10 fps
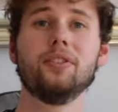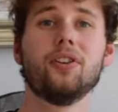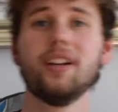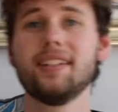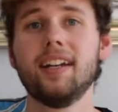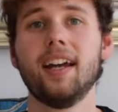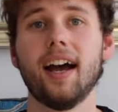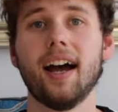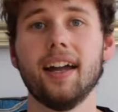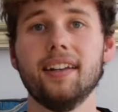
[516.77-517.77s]
enjoyed,
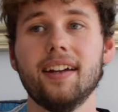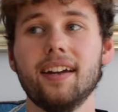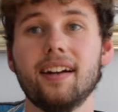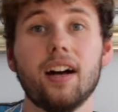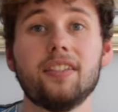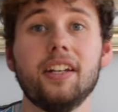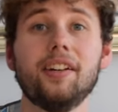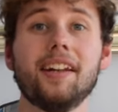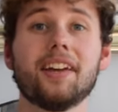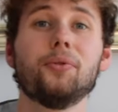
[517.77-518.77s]
and uh, I'll see you
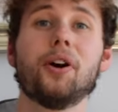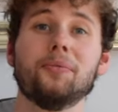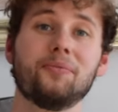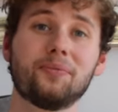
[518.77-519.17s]
in the next one.